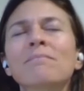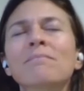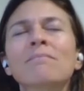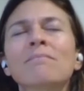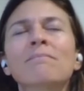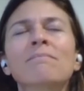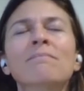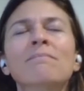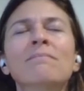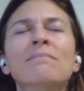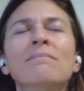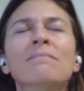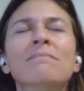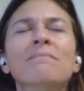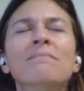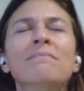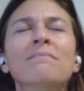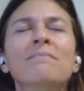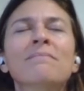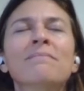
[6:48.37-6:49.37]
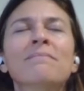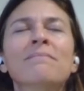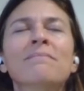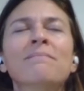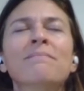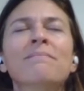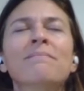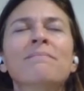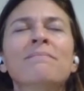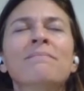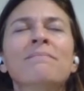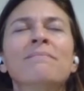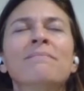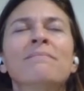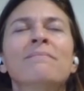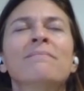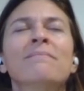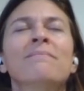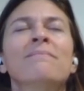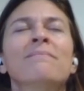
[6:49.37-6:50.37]

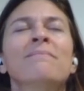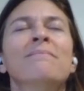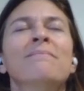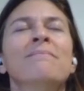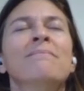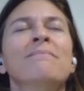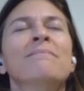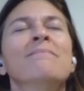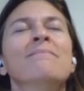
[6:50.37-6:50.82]
(no one is talking)